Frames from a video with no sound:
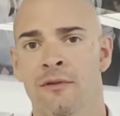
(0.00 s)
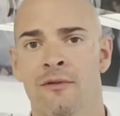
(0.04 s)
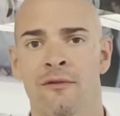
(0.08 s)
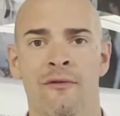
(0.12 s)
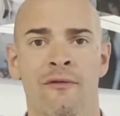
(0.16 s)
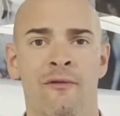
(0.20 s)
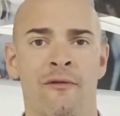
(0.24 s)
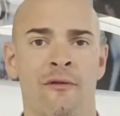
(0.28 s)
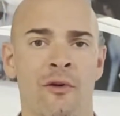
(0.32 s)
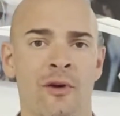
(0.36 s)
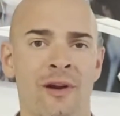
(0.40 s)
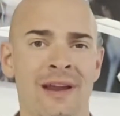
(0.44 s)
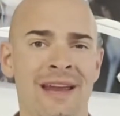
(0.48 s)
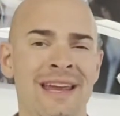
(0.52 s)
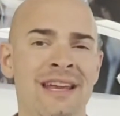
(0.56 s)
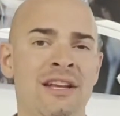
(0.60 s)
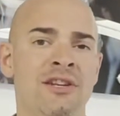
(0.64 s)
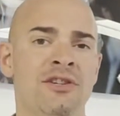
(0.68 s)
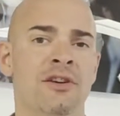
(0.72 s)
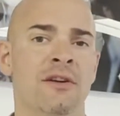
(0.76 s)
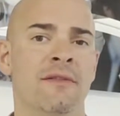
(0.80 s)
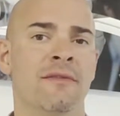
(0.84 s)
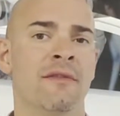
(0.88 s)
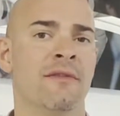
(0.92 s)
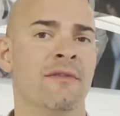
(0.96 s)
for
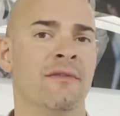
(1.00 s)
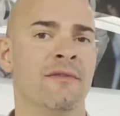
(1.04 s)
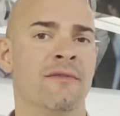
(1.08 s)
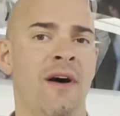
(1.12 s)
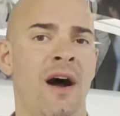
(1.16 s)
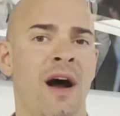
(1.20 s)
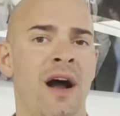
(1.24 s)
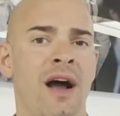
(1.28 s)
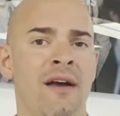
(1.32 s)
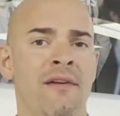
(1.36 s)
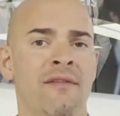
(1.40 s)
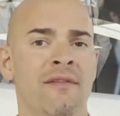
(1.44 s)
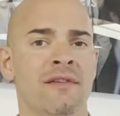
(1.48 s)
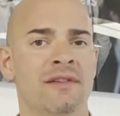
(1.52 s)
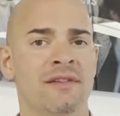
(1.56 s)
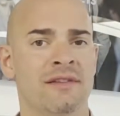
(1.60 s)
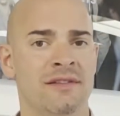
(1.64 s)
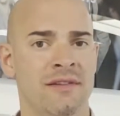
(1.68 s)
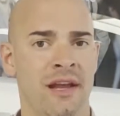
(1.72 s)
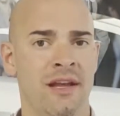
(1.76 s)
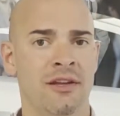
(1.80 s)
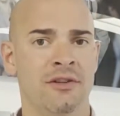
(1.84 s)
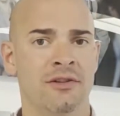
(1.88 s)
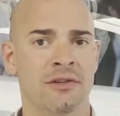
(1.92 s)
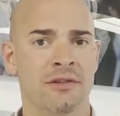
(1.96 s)
each of the 5
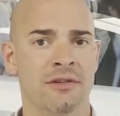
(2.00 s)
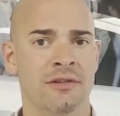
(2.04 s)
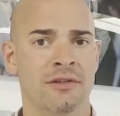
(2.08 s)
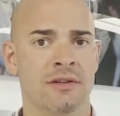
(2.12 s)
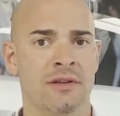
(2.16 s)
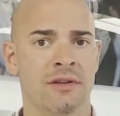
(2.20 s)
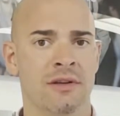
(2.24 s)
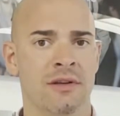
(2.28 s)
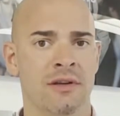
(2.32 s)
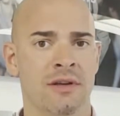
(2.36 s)
stages